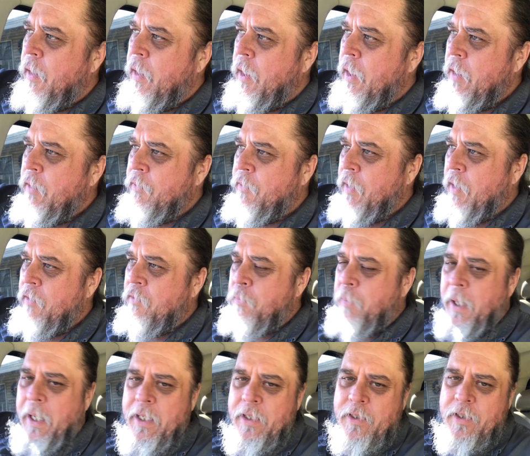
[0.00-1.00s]
if I've
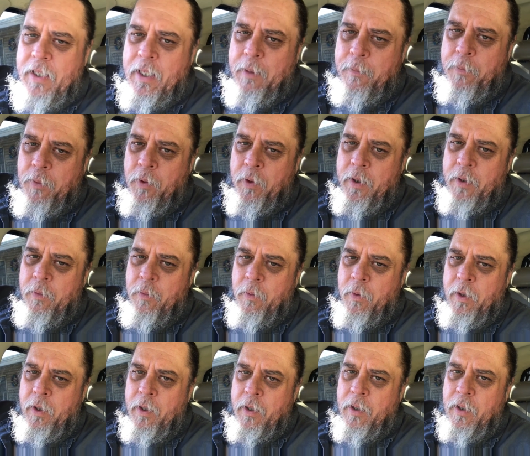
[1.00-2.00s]
passed that point
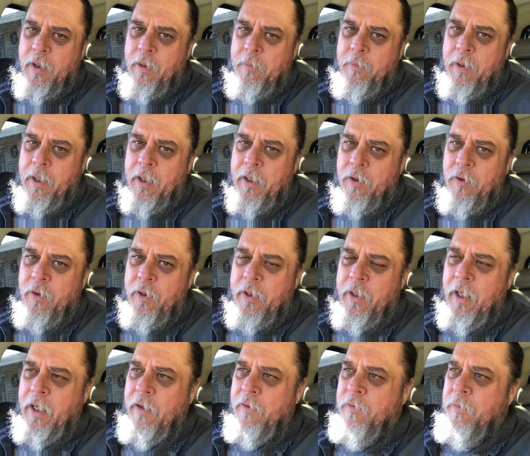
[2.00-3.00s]
where I'm not
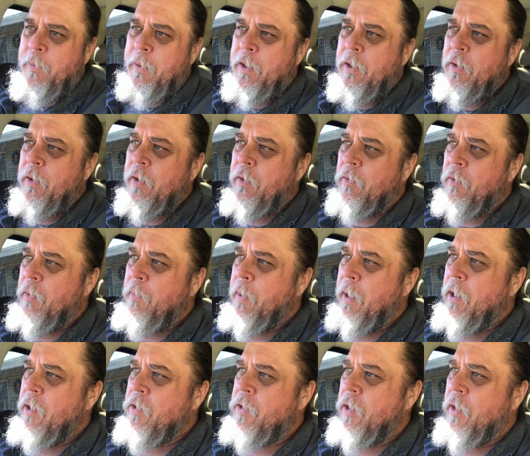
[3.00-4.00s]
going to have to be doing
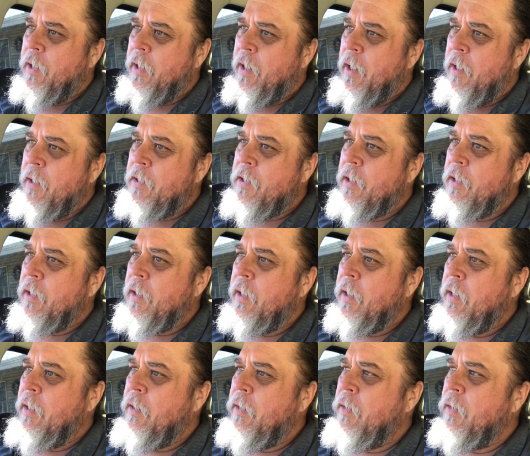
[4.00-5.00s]
repairs on it
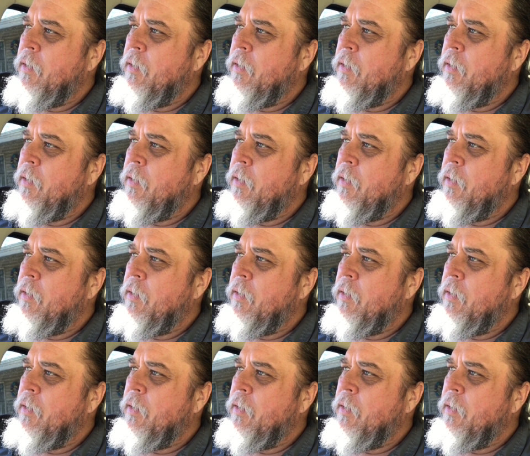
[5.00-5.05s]
constantly,